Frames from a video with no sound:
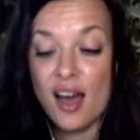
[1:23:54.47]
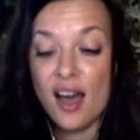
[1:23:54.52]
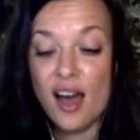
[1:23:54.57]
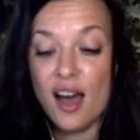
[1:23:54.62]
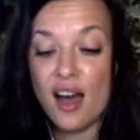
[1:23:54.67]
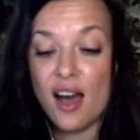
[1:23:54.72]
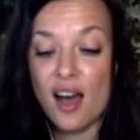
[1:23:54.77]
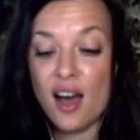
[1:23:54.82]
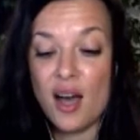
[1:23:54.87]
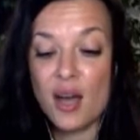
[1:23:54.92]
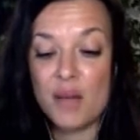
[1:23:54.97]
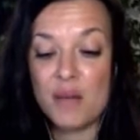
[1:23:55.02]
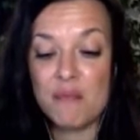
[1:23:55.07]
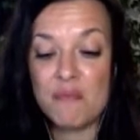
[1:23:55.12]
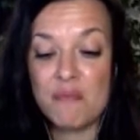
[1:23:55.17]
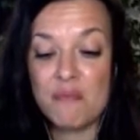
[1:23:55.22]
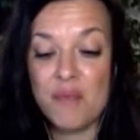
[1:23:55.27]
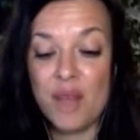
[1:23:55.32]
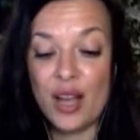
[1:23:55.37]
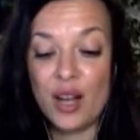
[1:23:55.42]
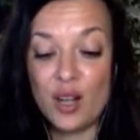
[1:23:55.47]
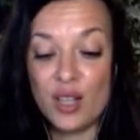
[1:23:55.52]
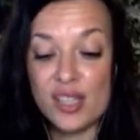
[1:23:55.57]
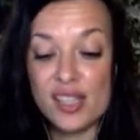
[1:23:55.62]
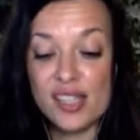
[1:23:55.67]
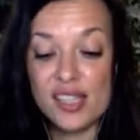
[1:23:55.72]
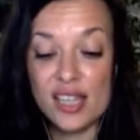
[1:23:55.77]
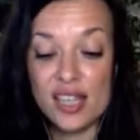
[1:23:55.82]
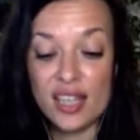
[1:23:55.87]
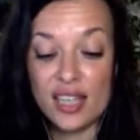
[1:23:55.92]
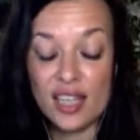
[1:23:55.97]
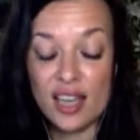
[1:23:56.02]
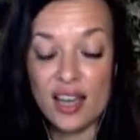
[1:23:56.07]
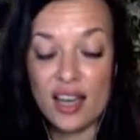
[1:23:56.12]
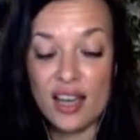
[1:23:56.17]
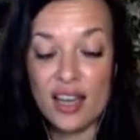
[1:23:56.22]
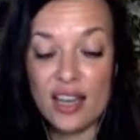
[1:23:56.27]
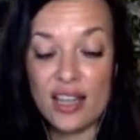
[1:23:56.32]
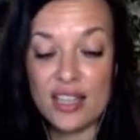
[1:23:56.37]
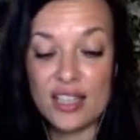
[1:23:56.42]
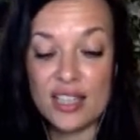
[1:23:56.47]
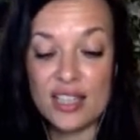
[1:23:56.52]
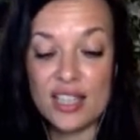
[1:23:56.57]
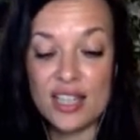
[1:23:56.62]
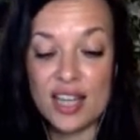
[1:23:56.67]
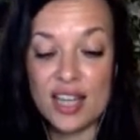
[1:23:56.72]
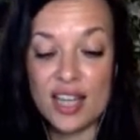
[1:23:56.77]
And